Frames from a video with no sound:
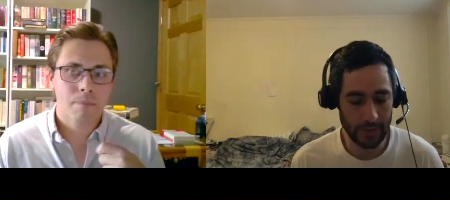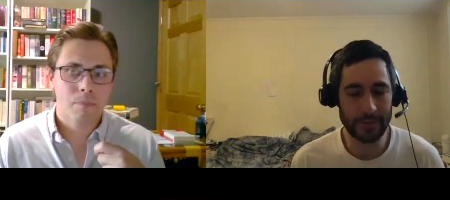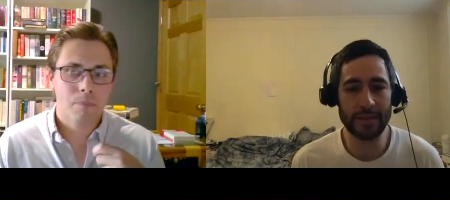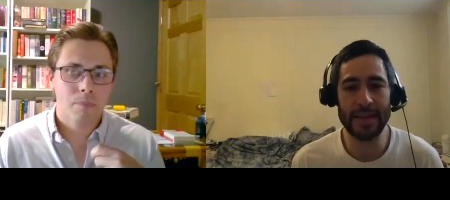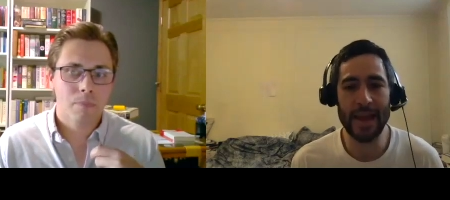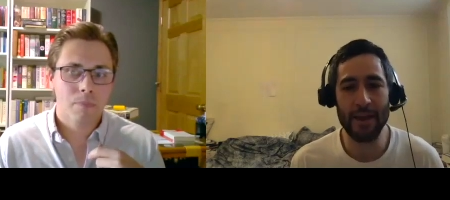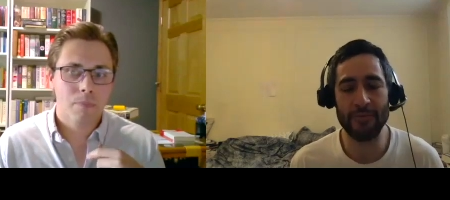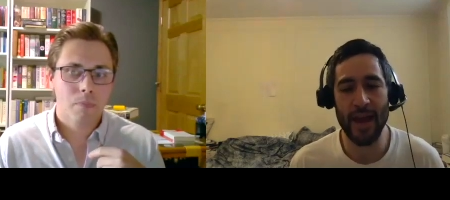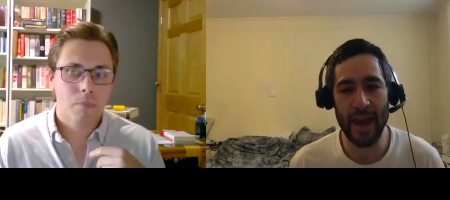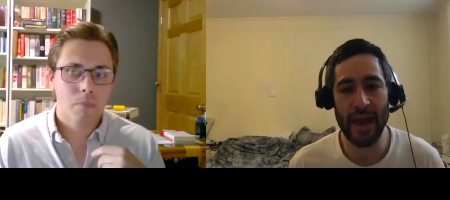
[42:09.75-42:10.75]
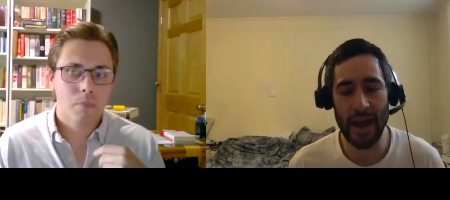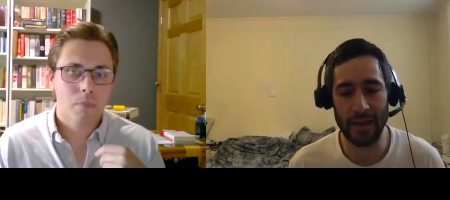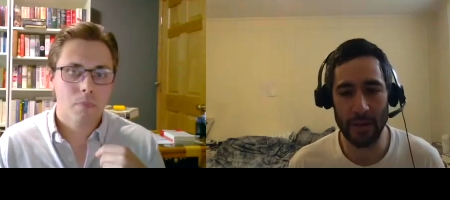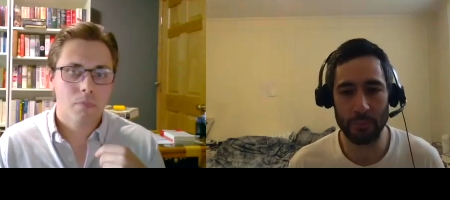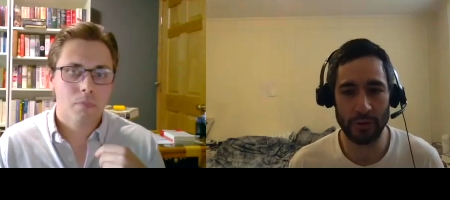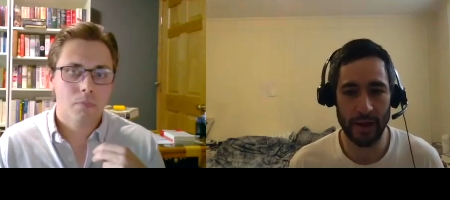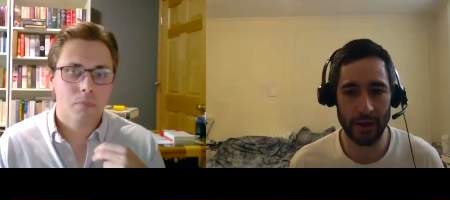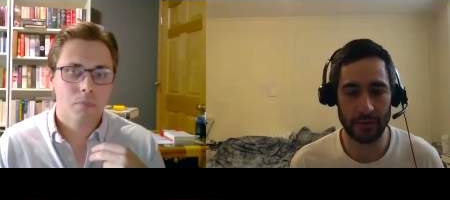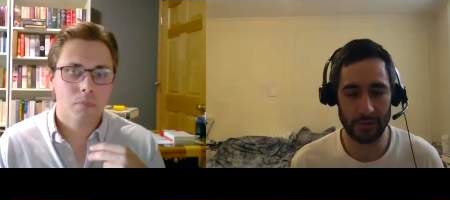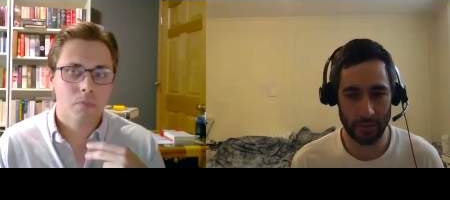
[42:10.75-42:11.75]
Speaker 1: Does the FAA that
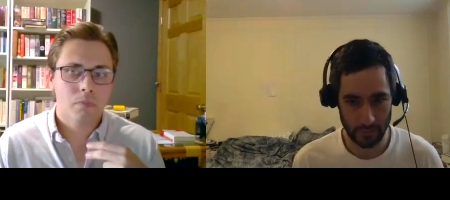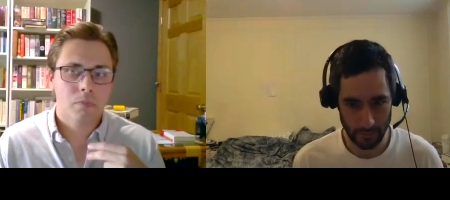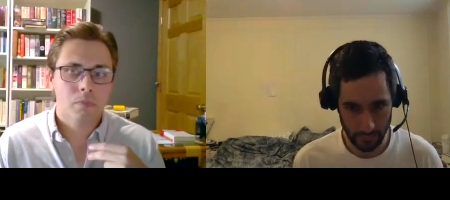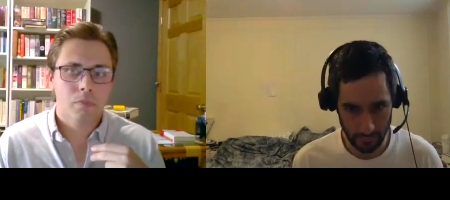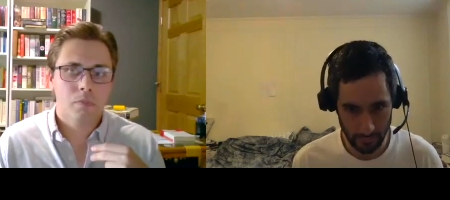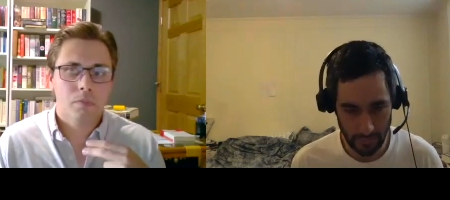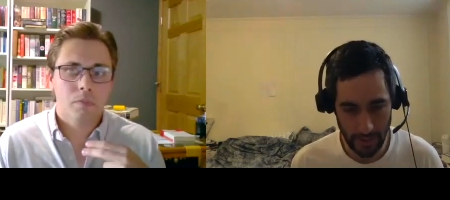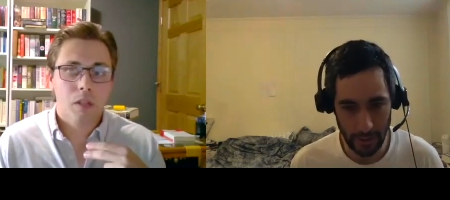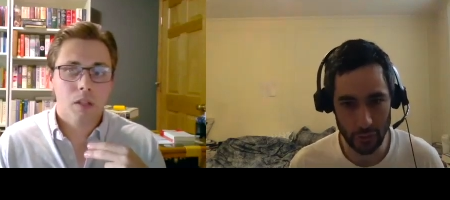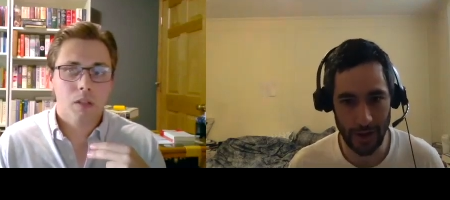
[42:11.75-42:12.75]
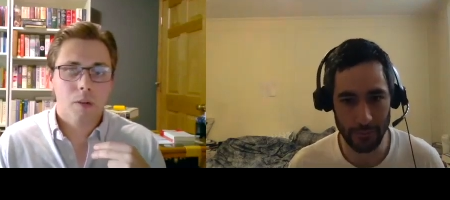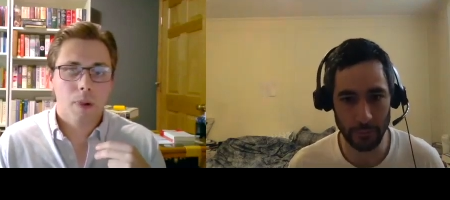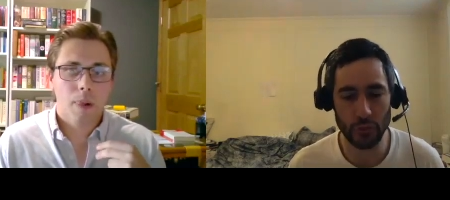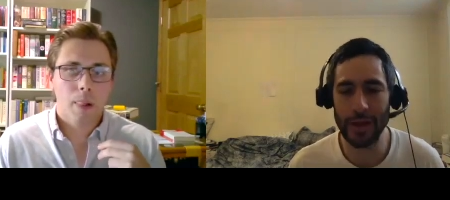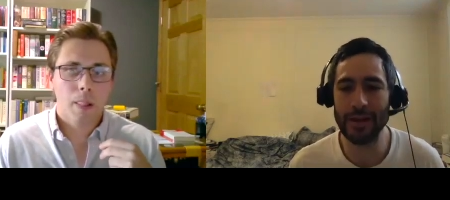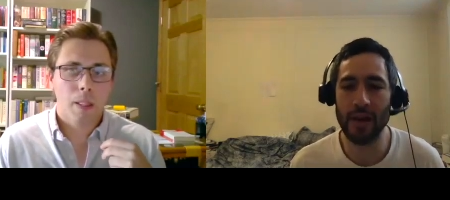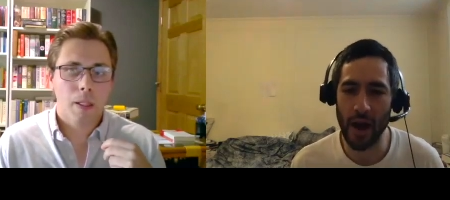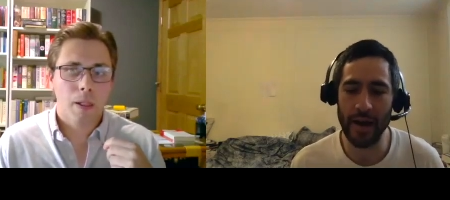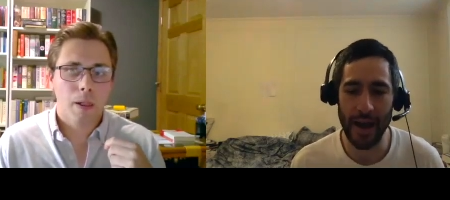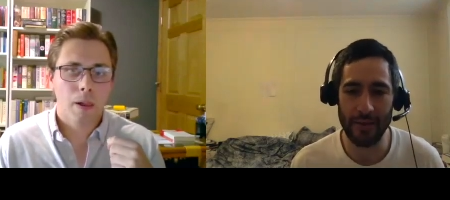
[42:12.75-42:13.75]
protects air travel do they
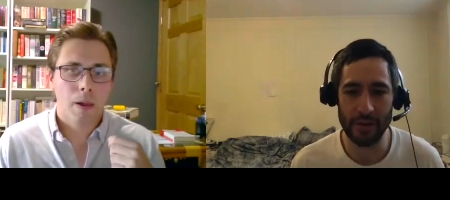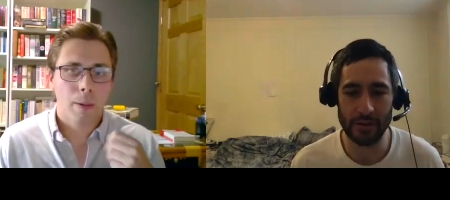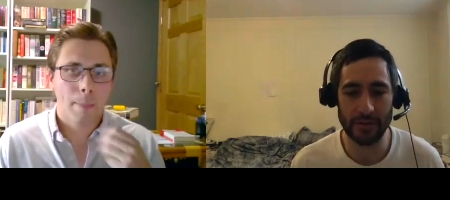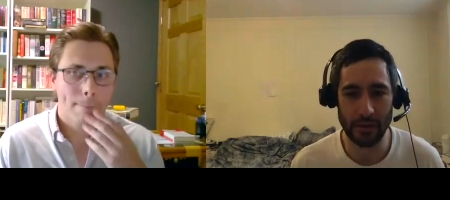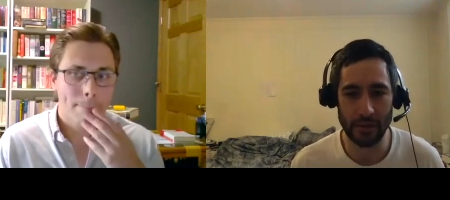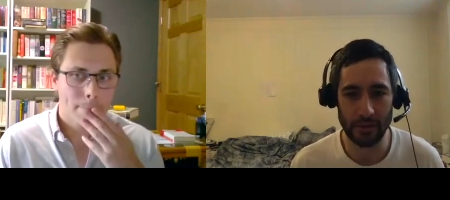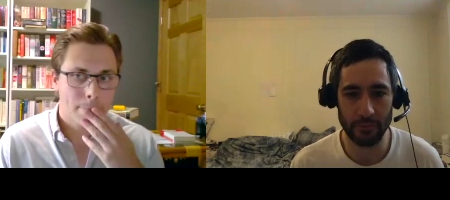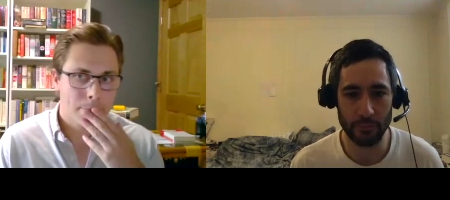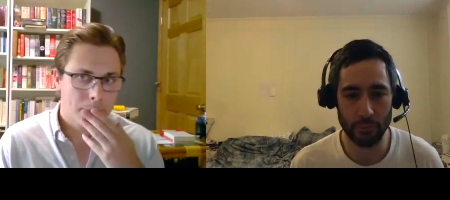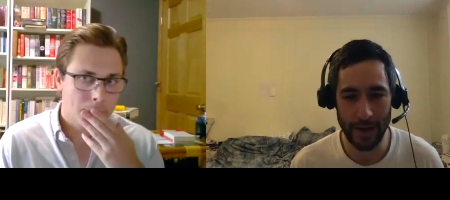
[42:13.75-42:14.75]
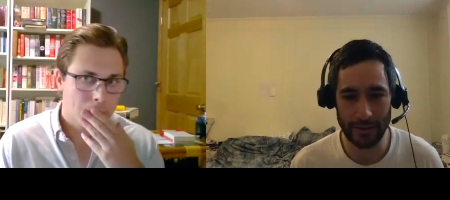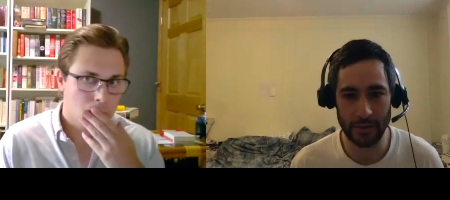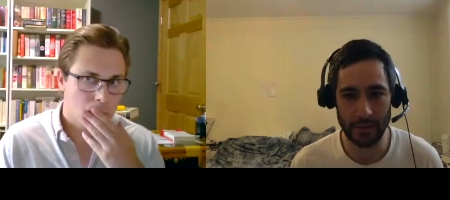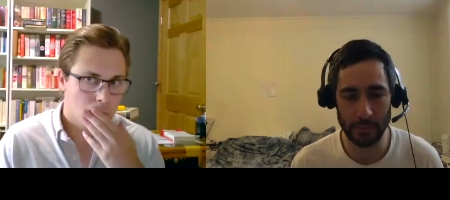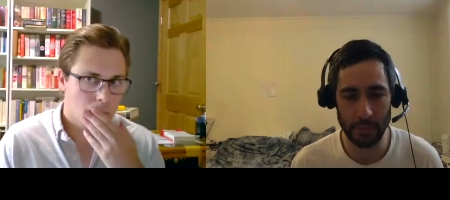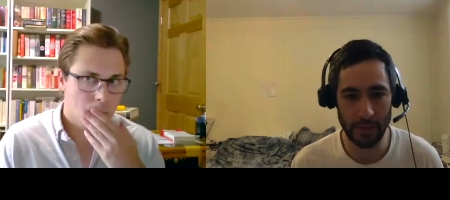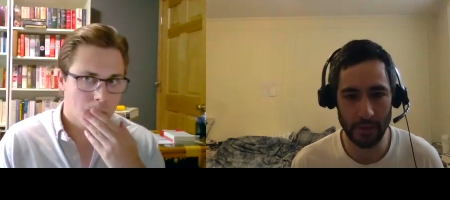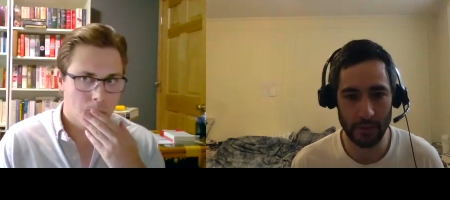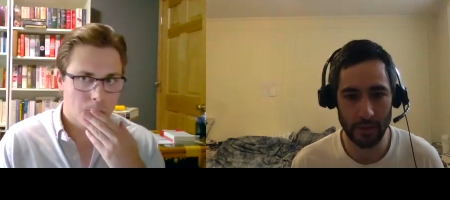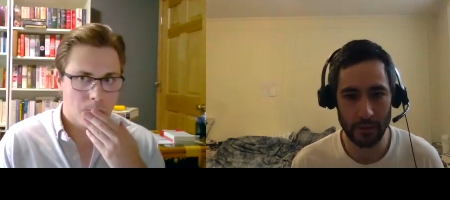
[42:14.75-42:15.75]
not have an incentive, practically
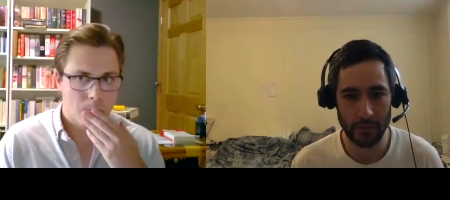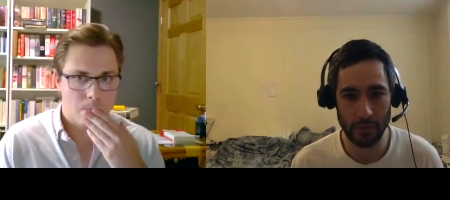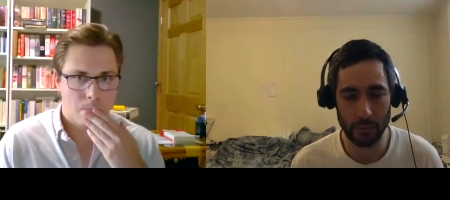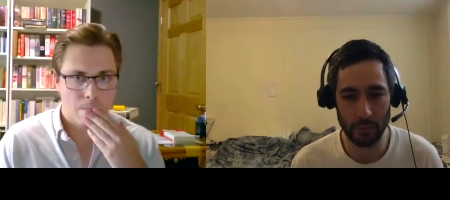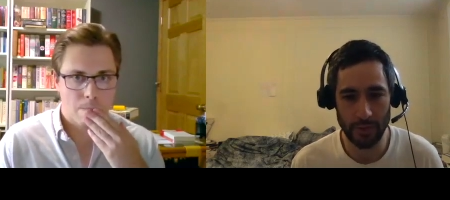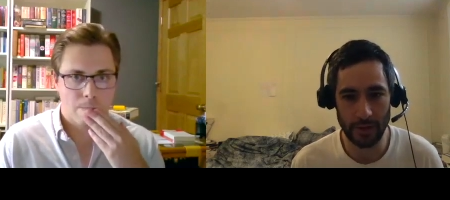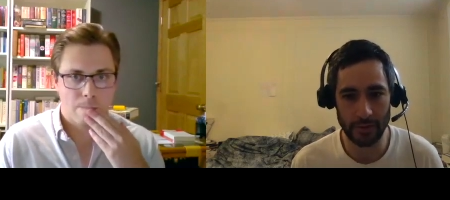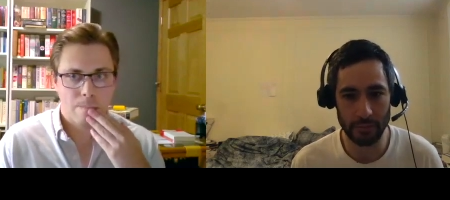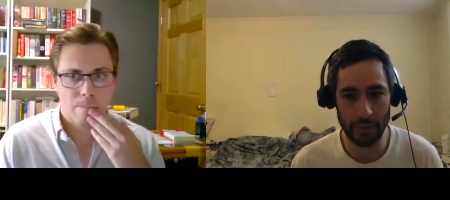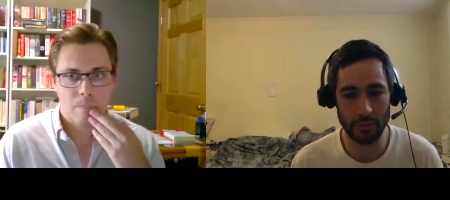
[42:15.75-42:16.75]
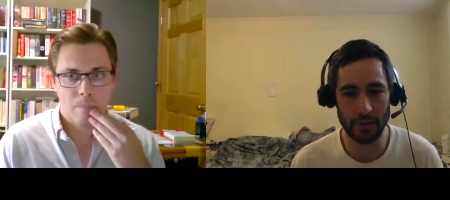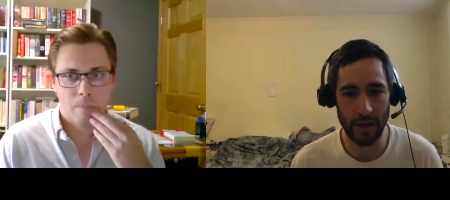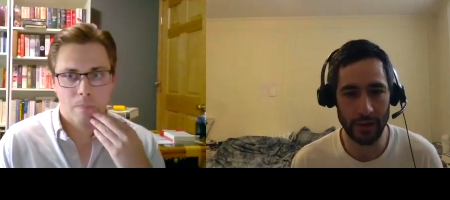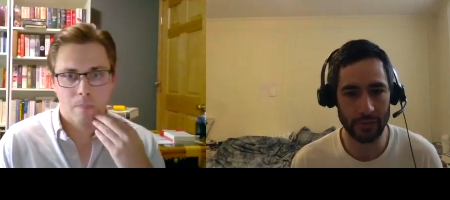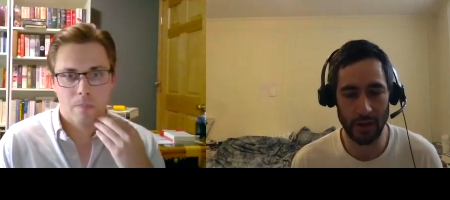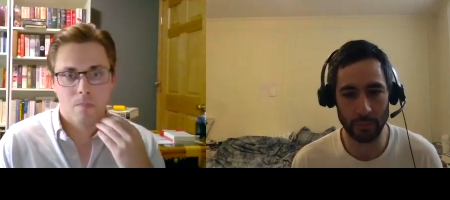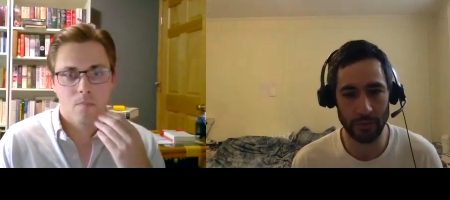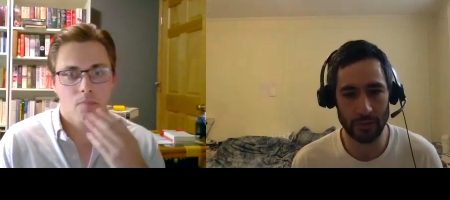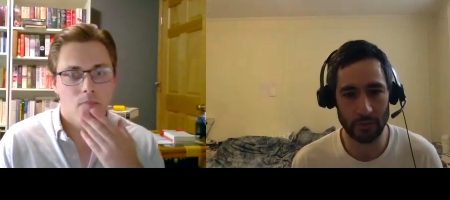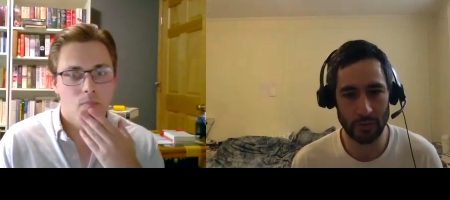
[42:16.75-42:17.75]
speaking, to protect people's lives and
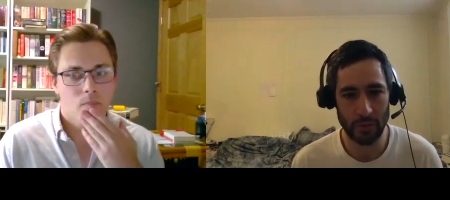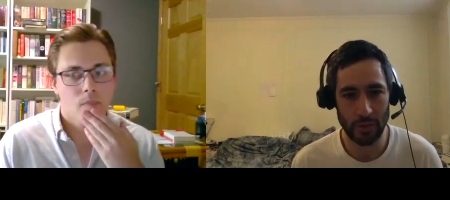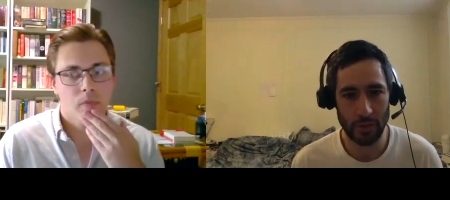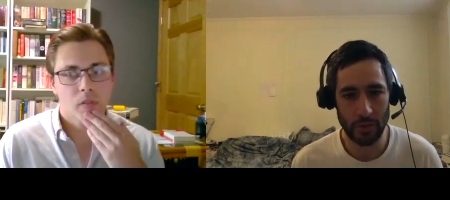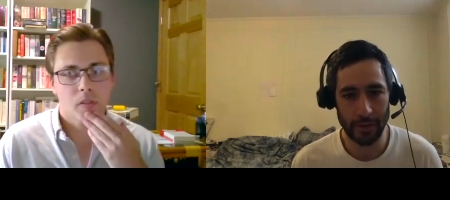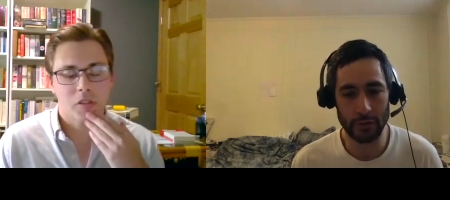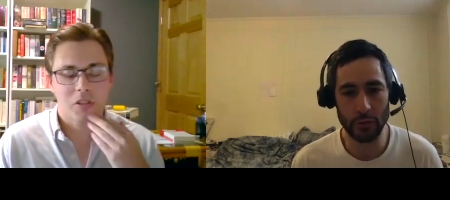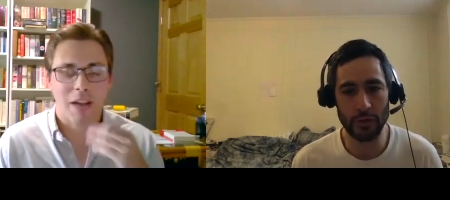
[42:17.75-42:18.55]
airplanes? Like, do you stop,